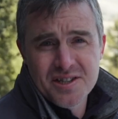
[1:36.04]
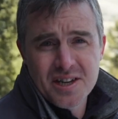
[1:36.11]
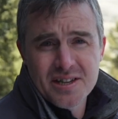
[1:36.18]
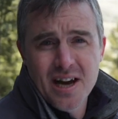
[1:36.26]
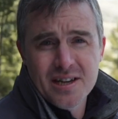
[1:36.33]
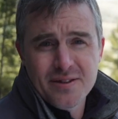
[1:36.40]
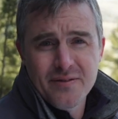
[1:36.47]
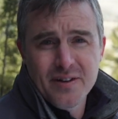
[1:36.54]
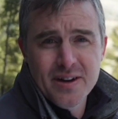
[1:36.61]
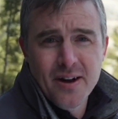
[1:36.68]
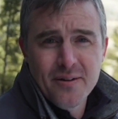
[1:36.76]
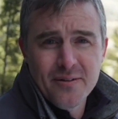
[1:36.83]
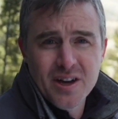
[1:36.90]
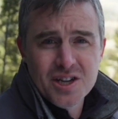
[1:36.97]
6,000 feet
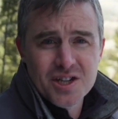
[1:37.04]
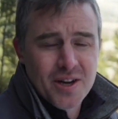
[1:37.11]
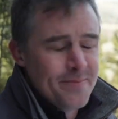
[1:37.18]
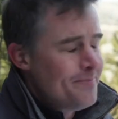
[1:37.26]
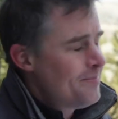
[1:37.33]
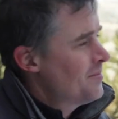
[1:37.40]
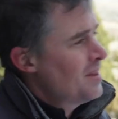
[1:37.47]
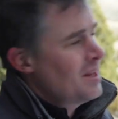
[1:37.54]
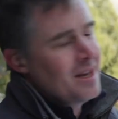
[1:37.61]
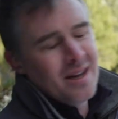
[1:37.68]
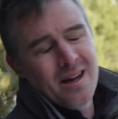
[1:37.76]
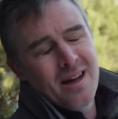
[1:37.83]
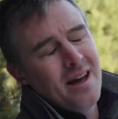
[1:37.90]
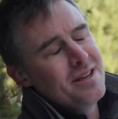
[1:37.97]
in elevation.
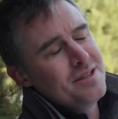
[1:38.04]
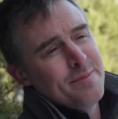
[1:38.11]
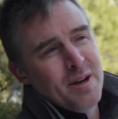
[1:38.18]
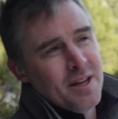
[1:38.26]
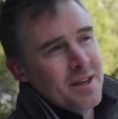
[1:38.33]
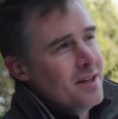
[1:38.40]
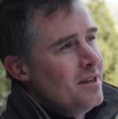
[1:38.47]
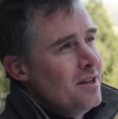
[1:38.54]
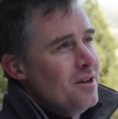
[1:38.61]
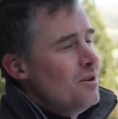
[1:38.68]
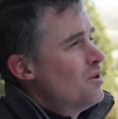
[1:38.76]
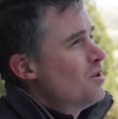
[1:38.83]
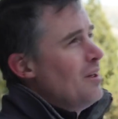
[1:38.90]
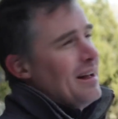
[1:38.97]
That doesn't mean anything to
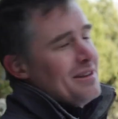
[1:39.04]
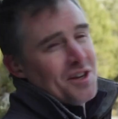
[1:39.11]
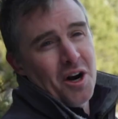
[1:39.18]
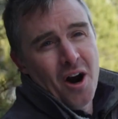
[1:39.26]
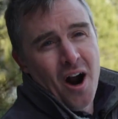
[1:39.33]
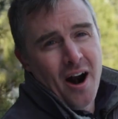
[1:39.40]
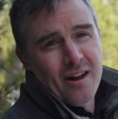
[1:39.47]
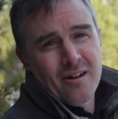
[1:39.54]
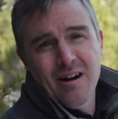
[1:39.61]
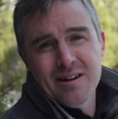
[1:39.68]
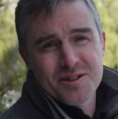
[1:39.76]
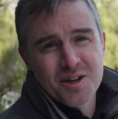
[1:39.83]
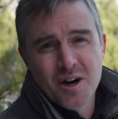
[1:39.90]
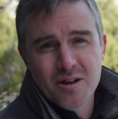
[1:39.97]
you. Clouds that aren't high,
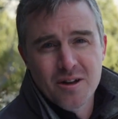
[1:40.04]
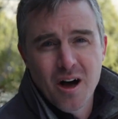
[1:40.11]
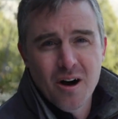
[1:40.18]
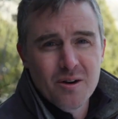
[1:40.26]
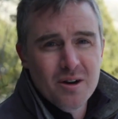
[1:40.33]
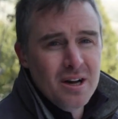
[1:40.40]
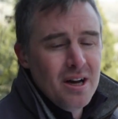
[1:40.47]
clouds that aren't low.